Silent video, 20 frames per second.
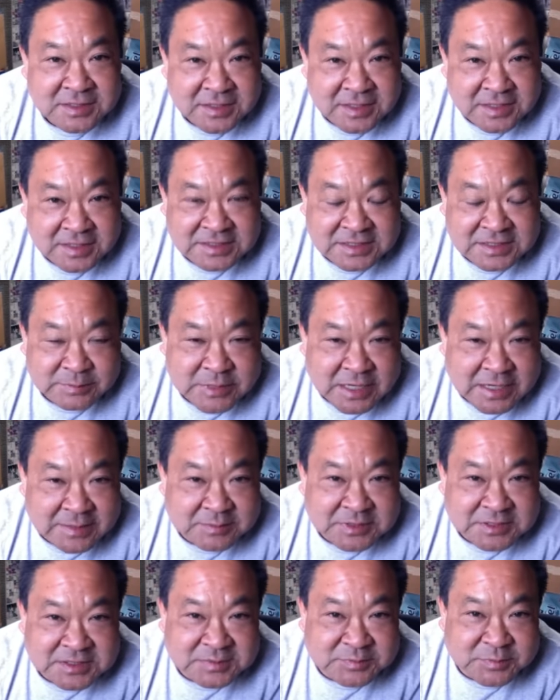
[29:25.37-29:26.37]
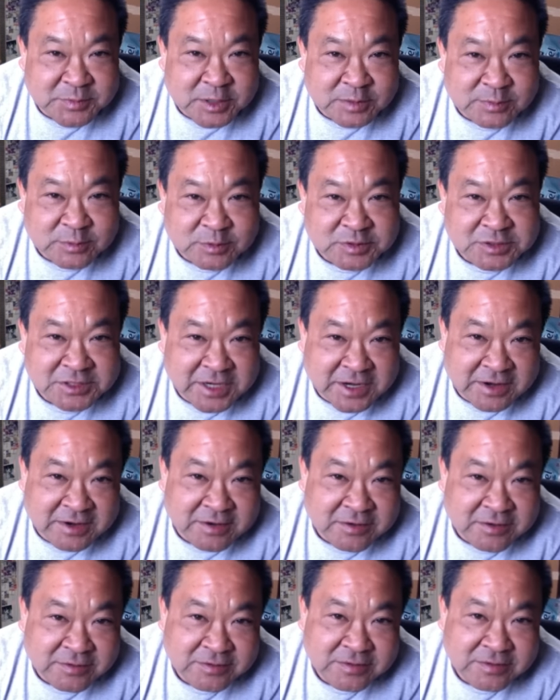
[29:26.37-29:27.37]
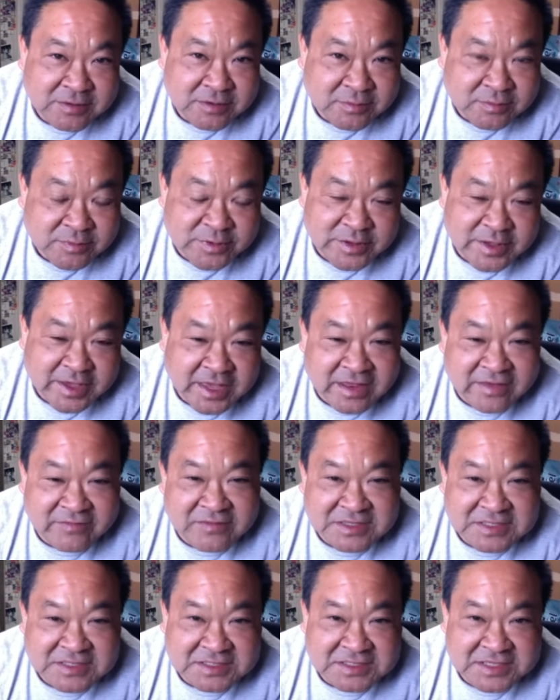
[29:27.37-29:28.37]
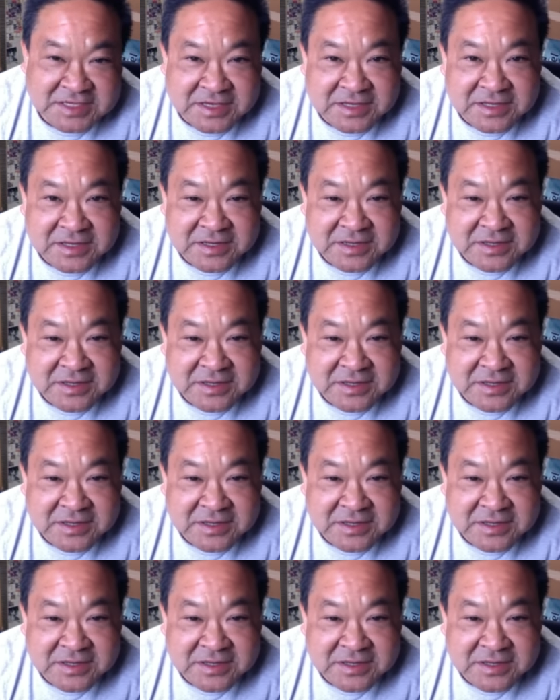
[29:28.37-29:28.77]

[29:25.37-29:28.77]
And sometimes it's minimal chatter where you can't even see it.